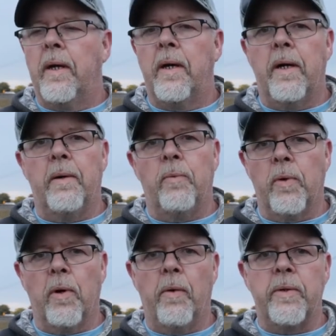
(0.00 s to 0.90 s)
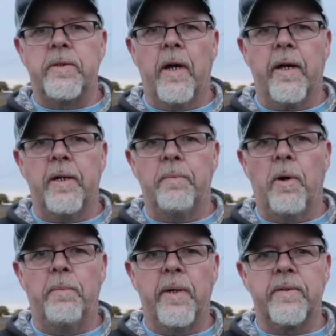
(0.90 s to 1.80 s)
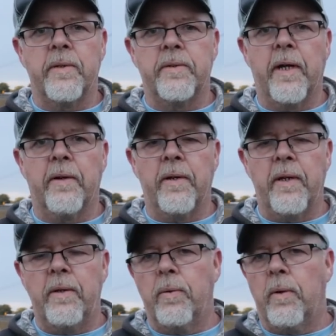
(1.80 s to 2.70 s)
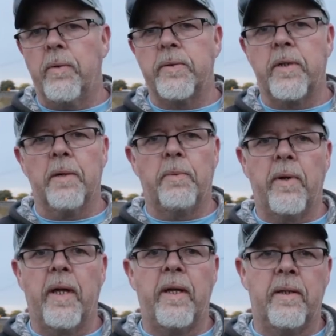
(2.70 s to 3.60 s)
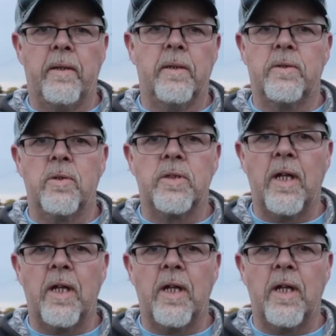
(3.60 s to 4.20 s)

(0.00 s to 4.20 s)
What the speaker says: We're always talking about muzzle integrity. We're always talking about, hey, is your